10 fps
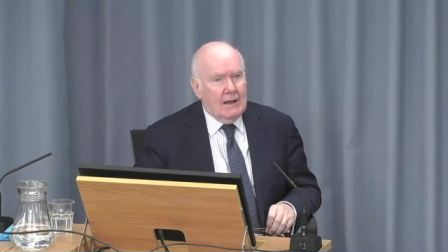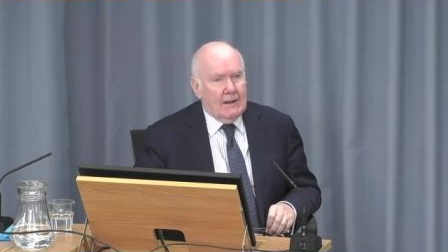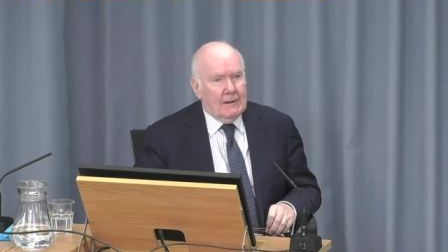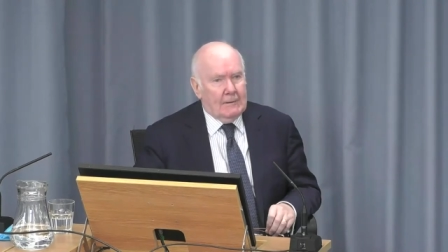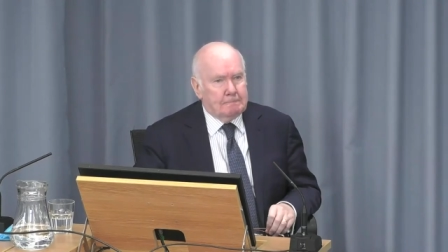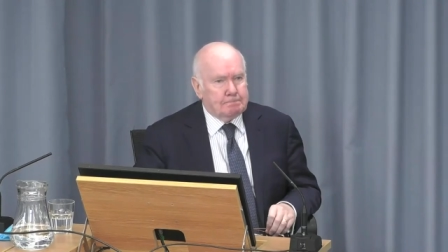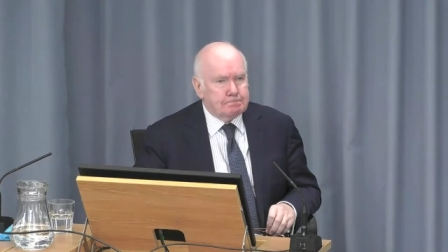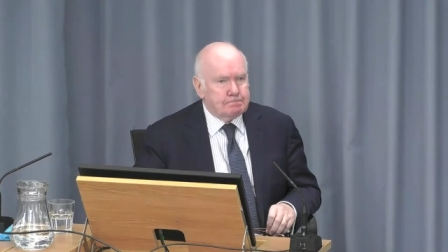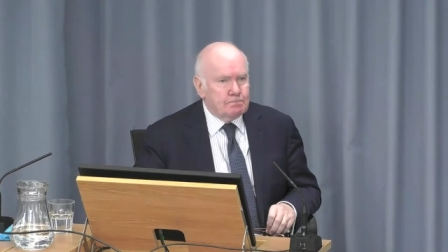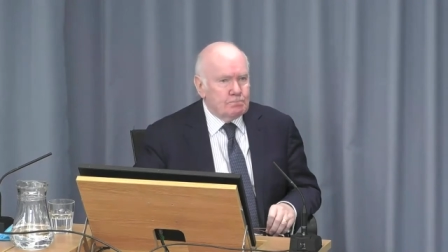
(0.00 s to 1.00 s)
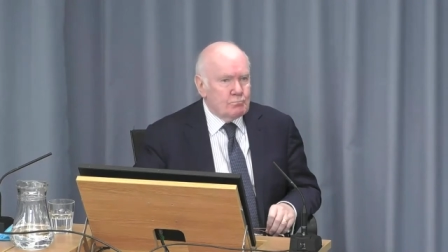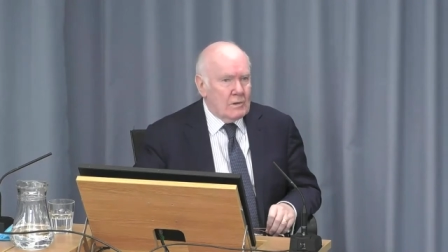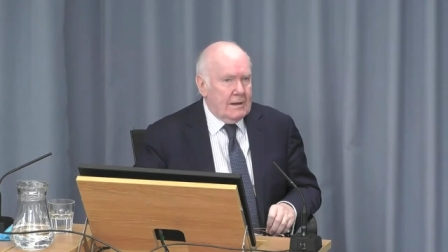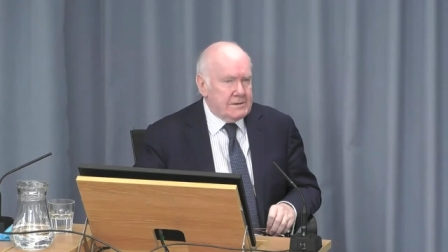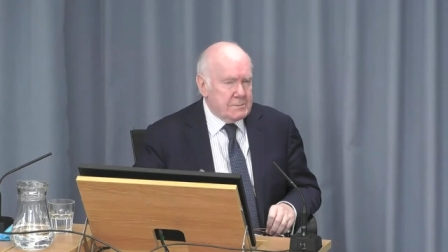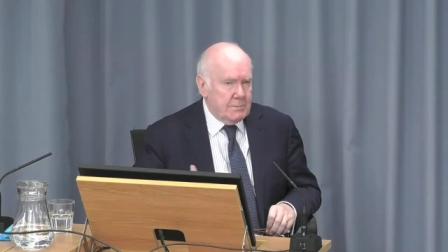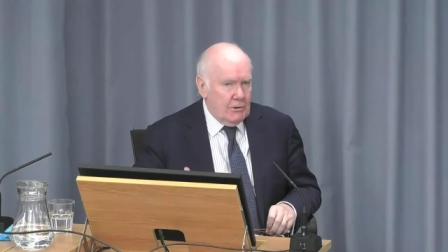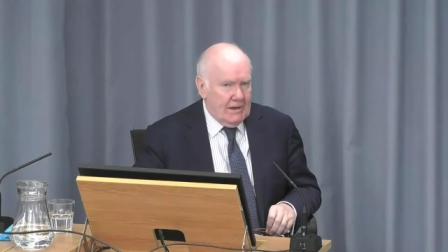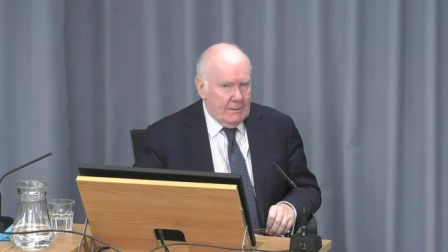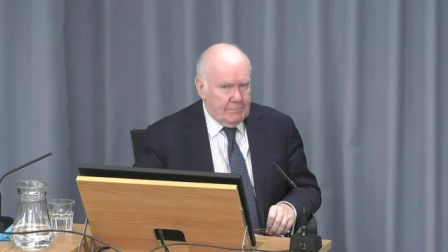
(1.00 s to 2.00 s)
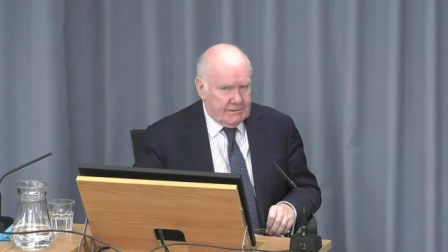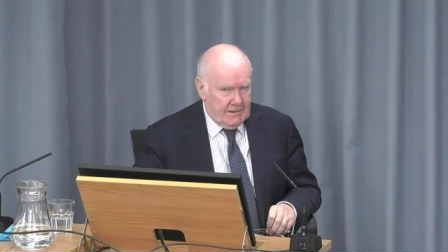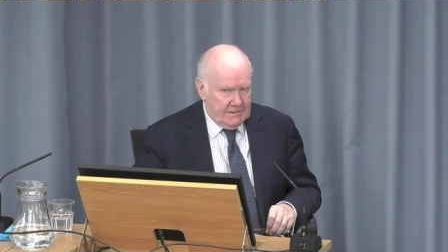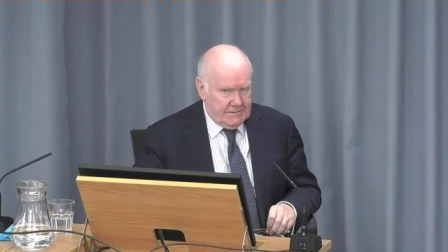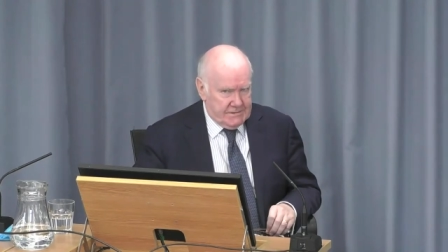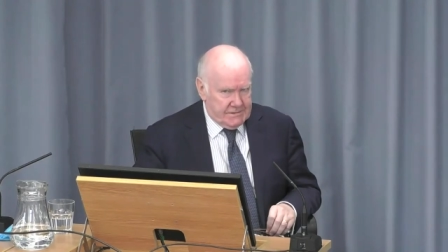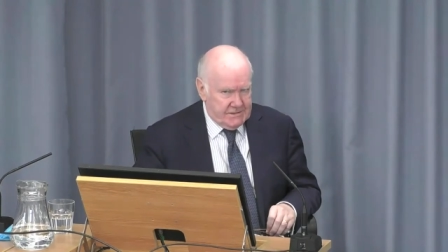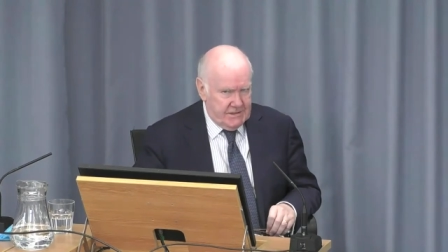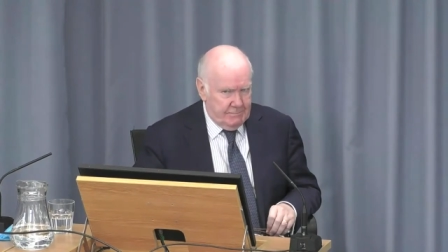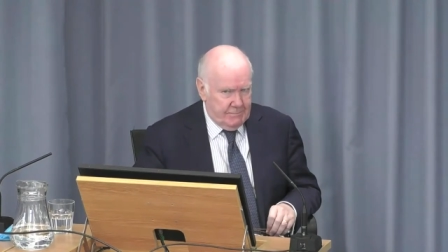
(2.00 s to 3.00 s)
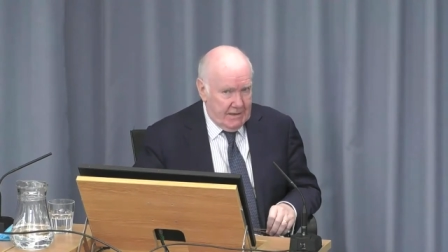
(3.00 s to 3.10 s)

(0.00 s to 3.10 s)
Um, it's about hepatitis C